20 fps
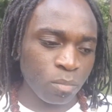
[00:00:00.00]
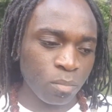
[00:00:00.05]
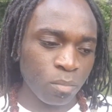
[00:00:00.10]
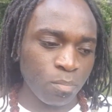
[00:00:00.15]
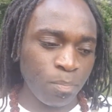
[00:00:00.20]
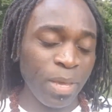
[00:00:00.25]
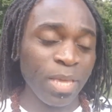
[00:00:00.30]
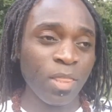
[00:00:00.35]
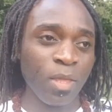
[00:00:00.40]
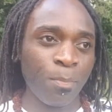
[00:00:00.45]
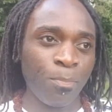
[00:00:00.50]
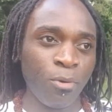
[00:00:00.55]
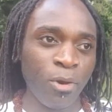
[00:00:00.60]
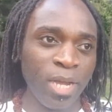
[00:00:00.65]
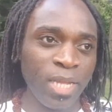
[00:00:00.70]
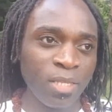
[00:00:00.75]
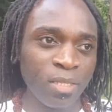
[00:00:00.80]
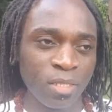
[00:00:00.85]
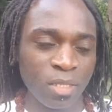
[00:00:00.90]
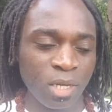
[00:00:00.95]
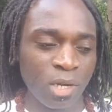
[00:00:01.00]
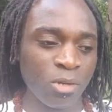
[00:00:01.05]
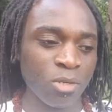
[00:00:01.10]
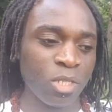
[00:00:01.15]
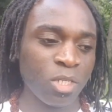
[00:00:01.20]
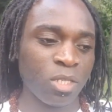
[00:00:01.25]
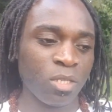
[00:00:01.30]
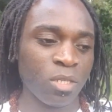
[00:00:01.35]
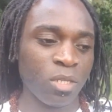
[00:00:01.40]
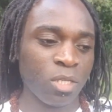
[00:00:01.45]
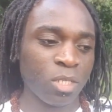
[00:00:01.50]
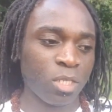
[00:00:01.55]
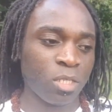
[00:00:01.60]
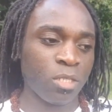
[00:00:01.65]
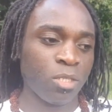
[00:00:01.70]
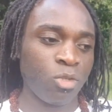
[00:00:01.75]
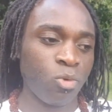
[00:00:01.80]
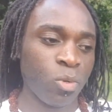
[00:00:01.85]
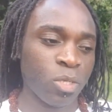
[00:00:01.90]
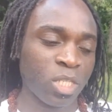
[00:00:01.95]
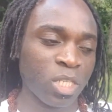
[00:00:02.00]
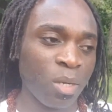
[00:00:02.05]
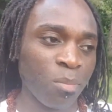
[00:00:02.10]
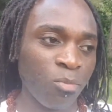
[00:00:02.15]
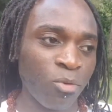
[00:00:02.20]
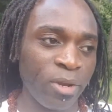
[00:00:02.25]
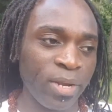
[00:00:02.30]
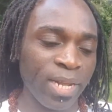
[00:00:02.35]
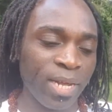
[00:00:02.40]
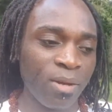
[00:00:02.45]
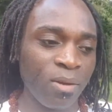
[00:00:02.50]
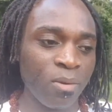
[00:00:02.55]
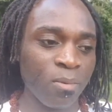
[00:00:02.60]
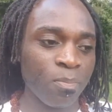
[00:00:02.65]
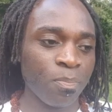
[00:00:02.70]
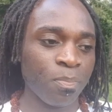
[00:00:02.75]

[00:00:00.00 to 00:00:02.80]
make the point. I'll just do a summary now.